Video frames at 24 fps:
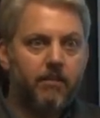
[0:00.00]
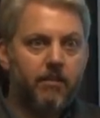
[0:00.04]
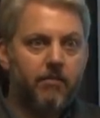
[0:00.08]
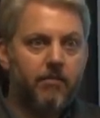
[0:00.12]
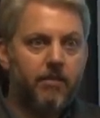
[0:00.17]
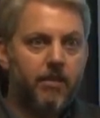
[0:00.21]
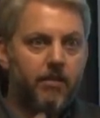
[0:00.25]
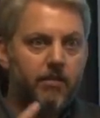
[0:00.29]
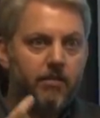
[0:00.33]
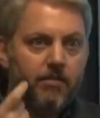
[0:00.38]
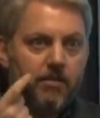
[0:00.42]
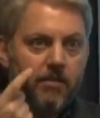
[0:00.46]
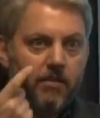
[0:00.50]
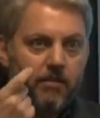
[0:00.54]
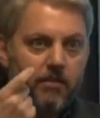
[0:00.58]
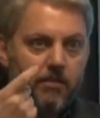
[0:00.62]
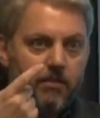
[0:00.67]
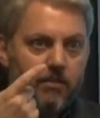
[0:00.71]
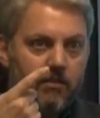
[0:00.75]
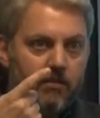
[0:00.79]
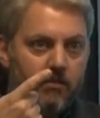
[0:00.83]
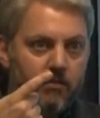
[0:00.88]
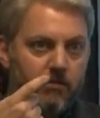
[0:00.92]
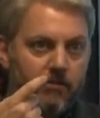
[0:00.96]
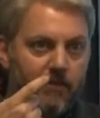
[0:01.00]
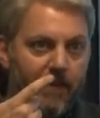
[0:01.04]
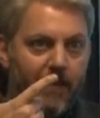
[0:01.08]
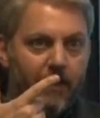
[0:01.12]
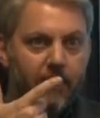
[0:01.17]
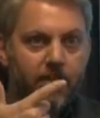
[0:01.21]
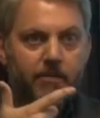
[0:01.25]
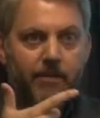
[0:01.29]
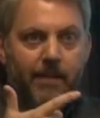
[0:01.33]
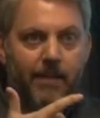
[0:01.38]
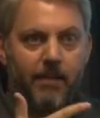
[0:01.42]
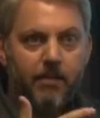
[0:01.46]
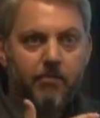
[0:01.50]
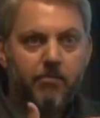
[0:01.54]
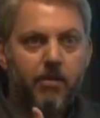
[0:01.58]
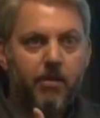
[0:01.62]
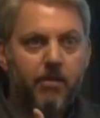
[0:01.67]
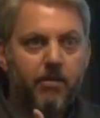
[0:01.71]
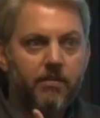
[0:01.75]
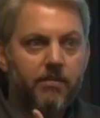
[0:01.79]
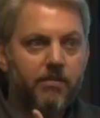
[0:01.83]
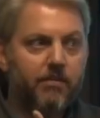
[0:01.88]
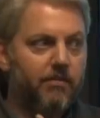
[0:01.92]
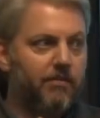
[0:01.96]
I mean, those are the two value-added
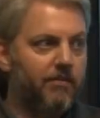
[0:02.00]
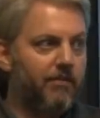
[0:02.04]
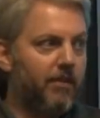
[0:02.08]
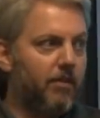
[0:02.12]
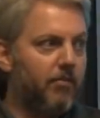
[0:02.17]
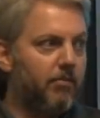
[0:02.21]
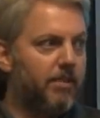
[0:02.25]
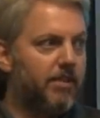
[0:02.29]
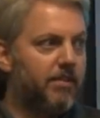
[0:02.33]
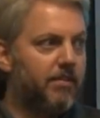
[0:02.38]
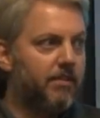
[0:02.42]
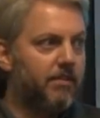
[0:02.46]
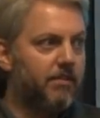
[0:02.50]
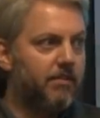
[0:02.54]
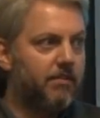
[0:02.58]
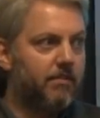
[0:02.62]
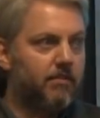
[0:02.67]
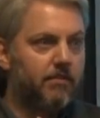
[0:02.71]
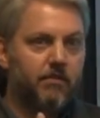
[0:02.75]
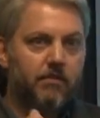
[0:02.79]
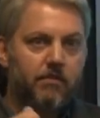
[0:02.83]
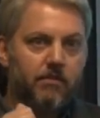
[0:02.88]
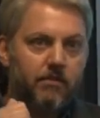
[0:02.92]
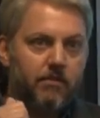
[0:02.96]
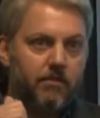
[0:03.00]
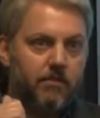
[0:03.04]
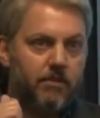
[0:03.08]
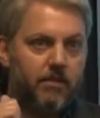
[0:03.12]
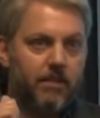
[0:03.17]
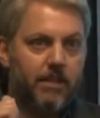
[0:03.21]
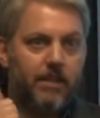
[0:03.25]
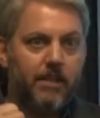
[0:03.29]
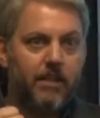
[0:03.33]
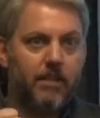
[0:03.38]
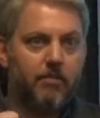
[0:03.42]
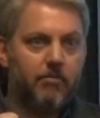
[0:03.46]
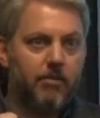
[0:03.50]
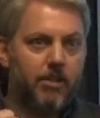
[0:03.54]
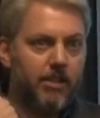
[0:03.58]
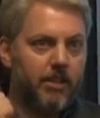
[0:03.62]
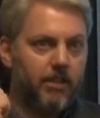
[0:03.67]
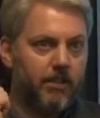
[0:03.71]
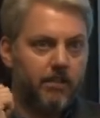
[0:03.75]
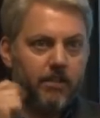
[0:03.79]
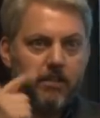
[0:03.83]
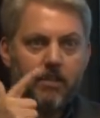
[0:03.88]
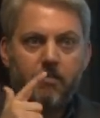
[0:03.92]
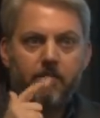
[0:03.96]
parts of our business. Is getting the
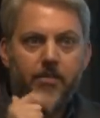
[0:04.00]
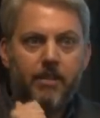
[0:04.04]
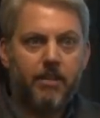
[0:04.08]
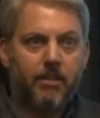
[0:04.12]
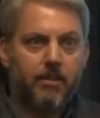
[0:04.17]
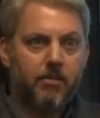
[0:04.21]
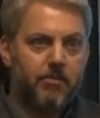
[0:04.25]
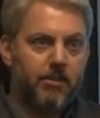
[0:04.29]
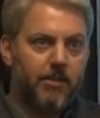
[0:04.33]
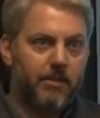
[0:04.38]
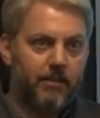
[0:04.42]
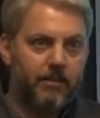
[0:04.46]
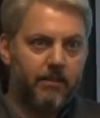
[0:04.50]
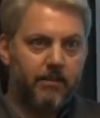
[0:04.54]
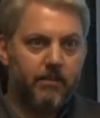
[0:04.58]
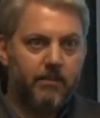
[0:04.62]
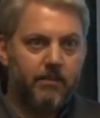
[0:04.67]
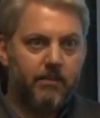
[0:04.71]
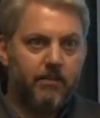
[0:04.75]
money and compounding the money.